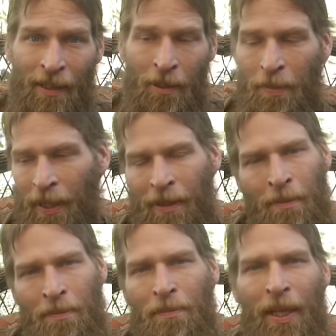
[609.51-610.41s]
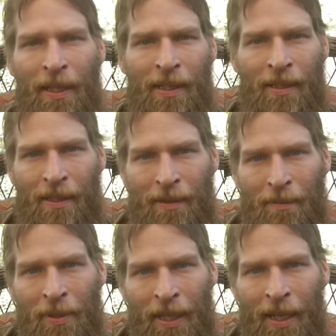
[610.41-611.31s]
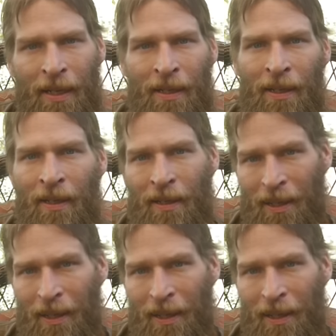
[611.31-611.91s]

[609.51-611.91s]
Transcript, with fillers: You pick the biggest banana,